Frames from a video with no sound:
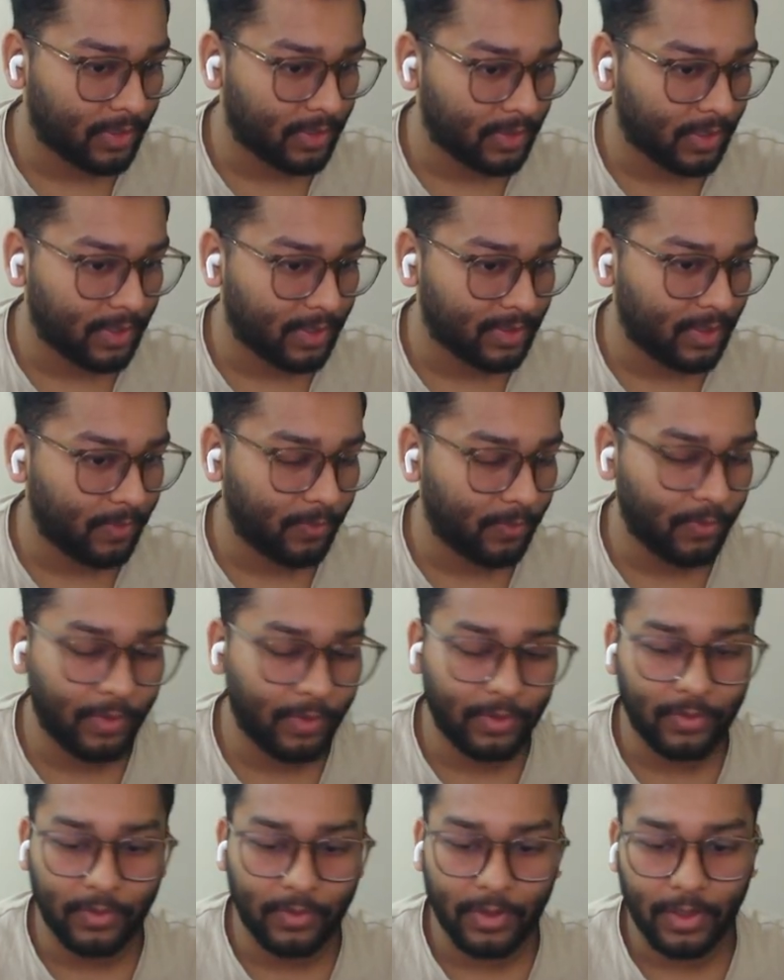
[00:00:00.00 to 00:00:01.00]
In this case
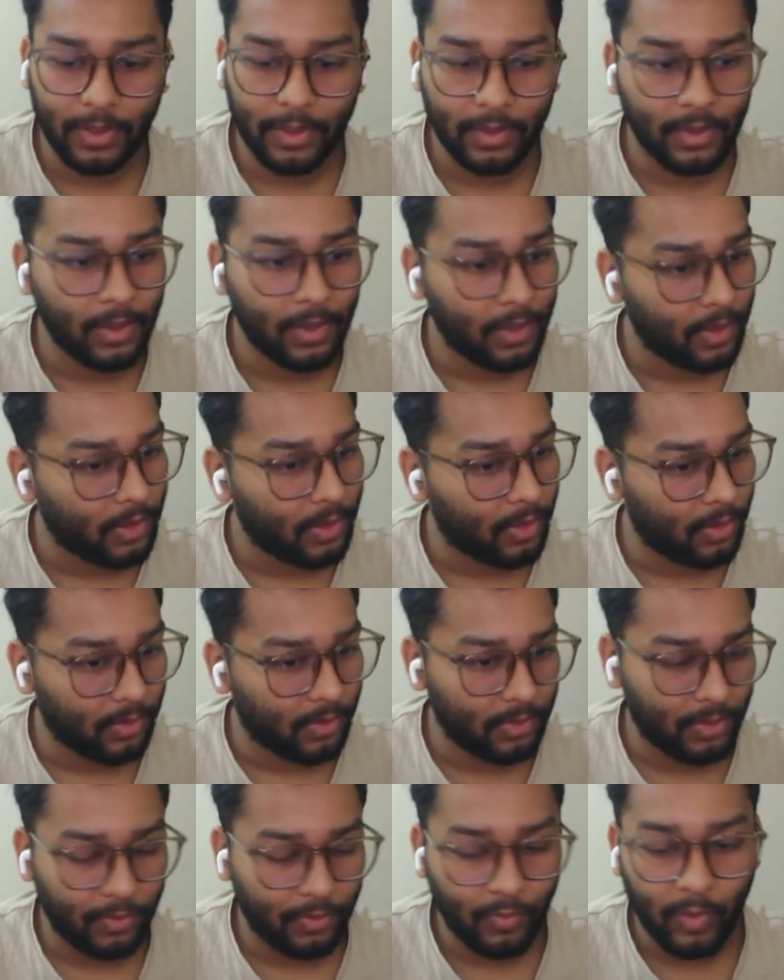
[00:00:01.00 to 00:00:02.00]
I'm going to click
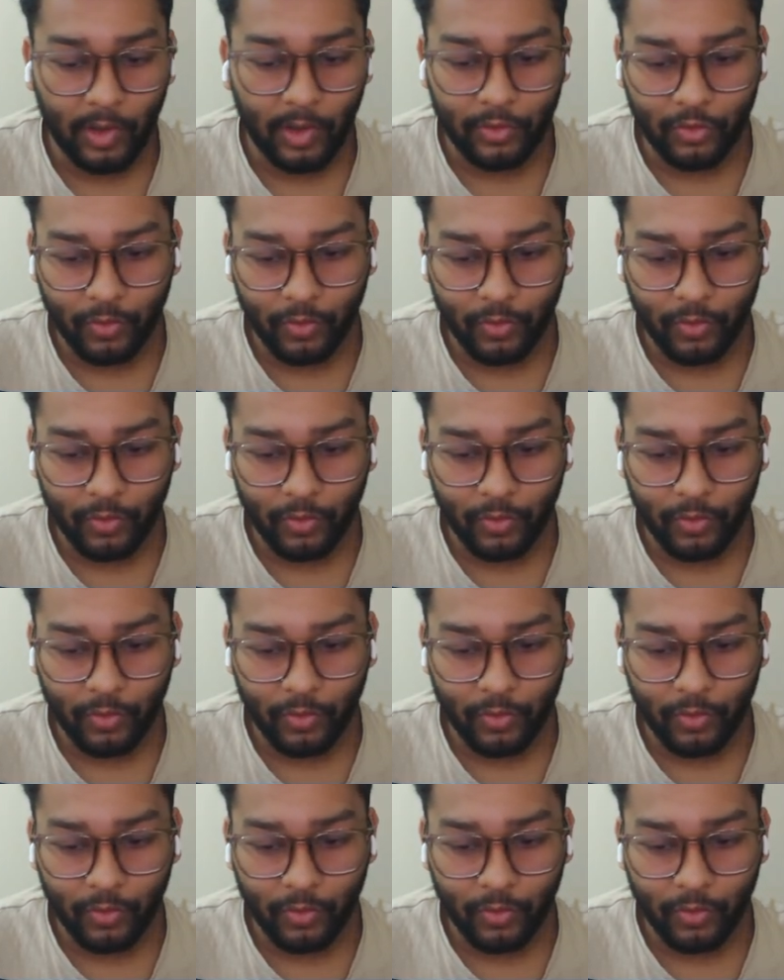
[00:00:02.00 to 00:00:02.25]
on the